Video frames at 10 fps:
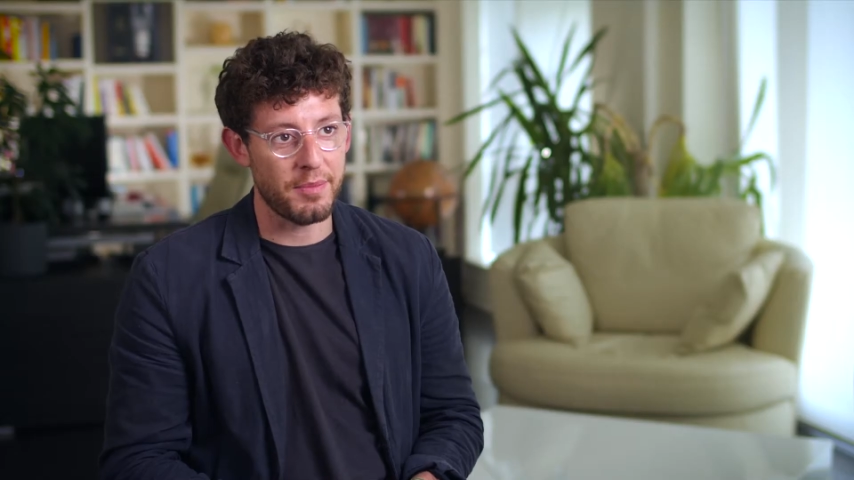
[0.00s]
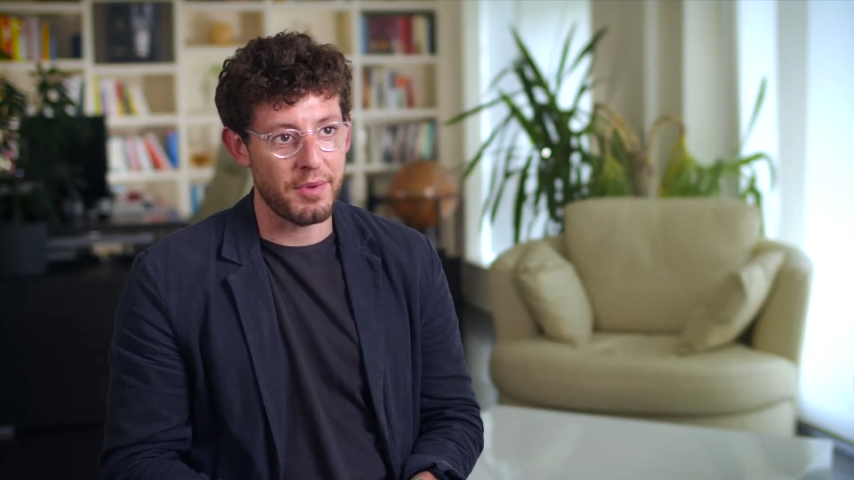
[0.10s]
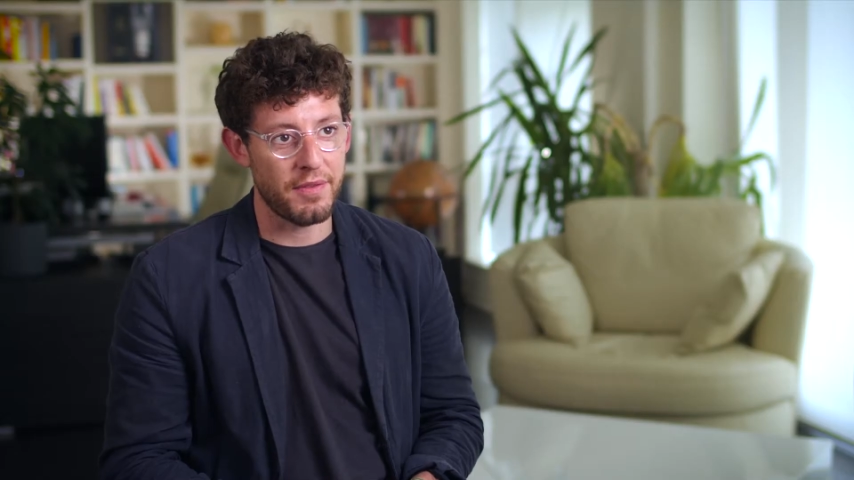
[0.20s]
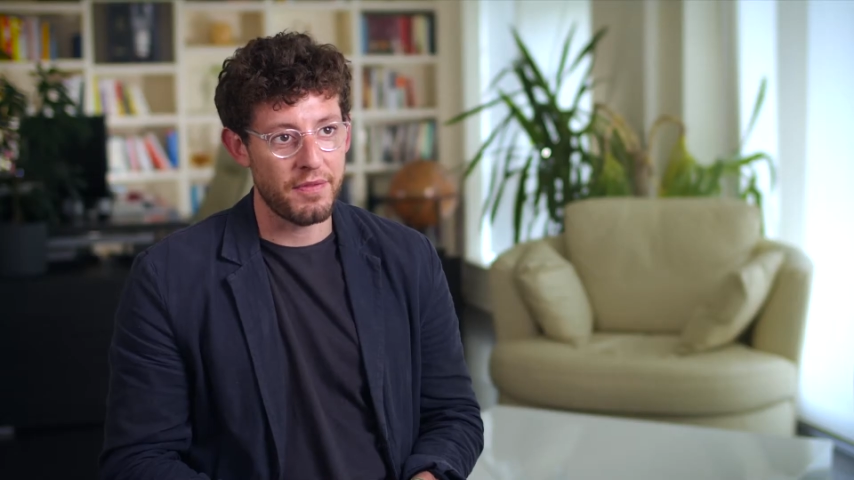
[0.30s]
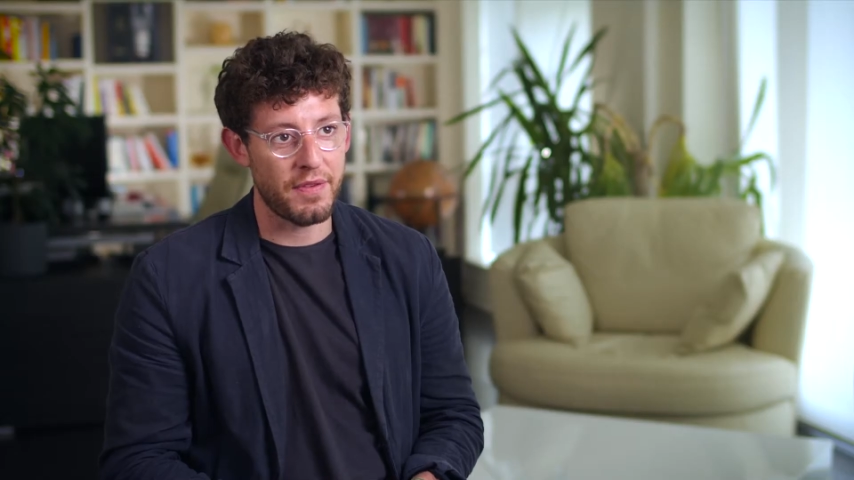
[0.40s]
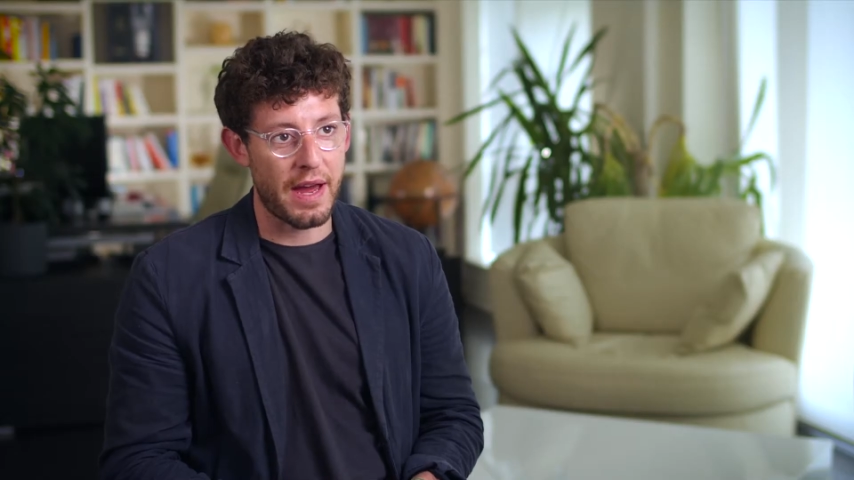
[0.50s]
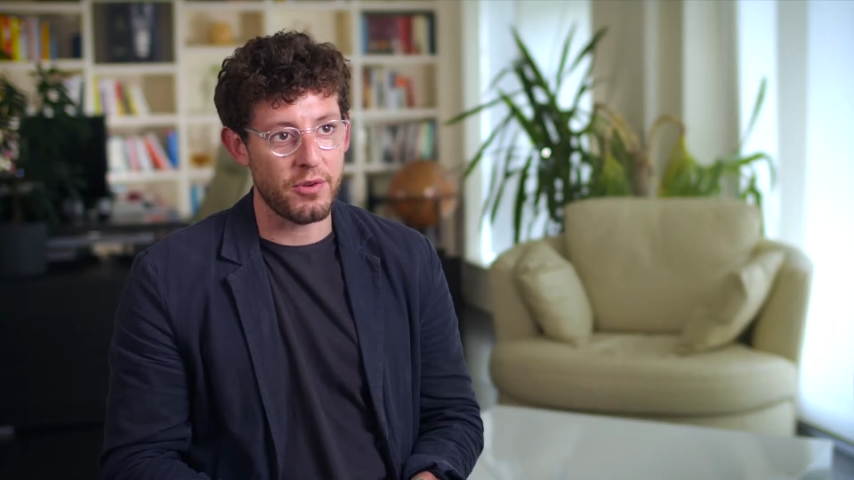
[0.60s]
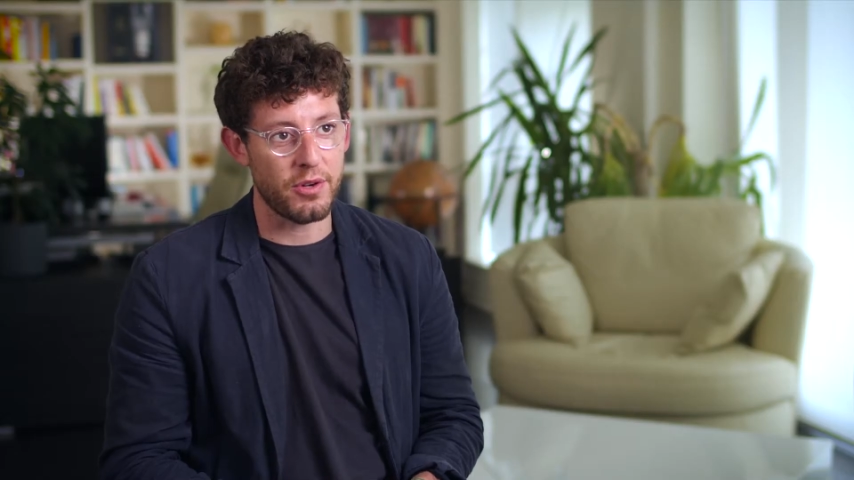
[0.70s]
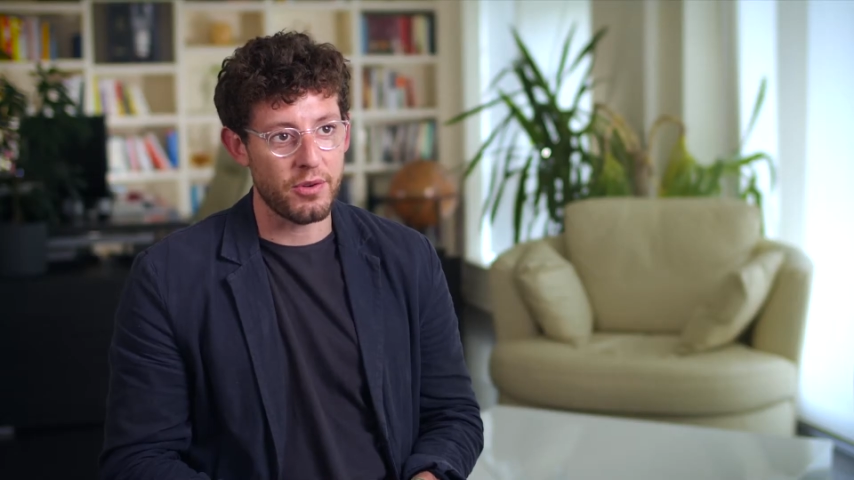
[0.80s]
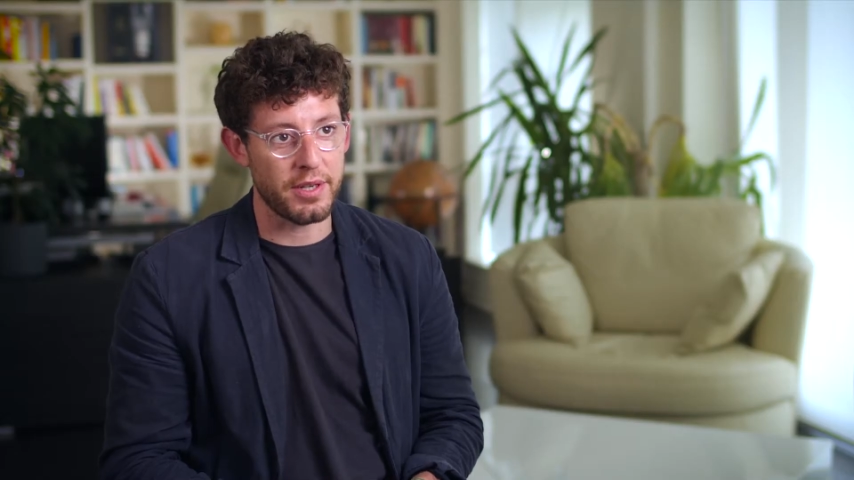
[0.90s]
I'm the
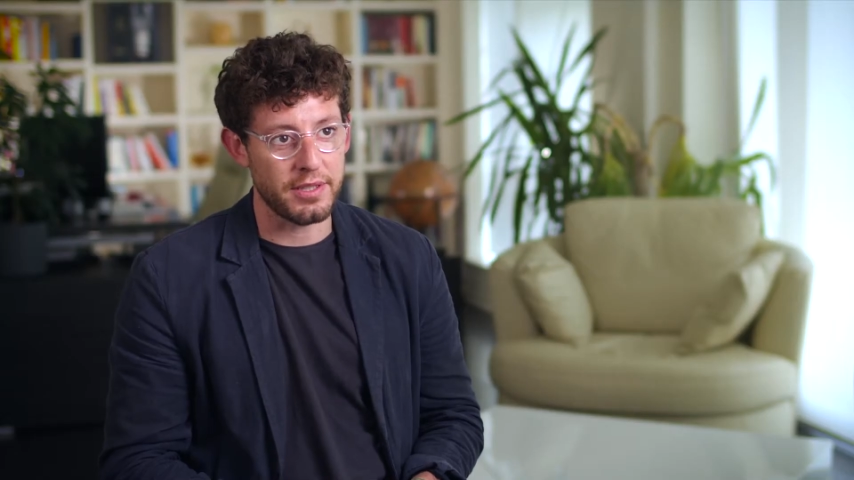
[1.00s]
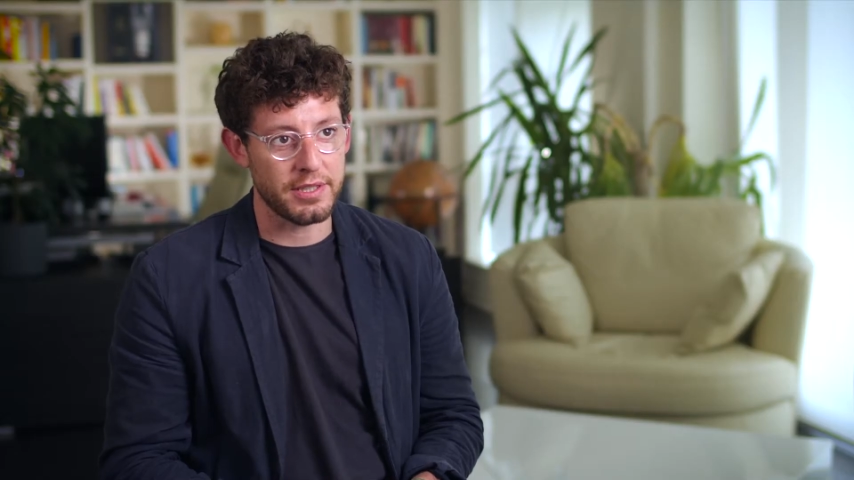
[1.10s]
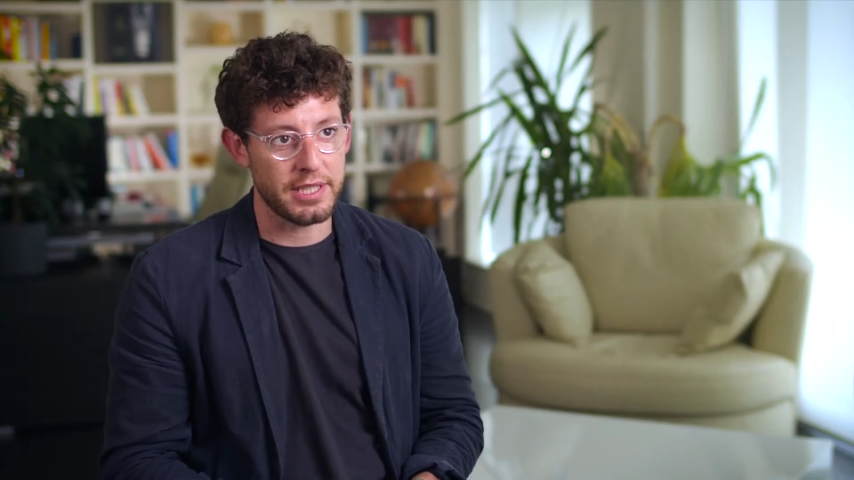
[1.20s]
founder and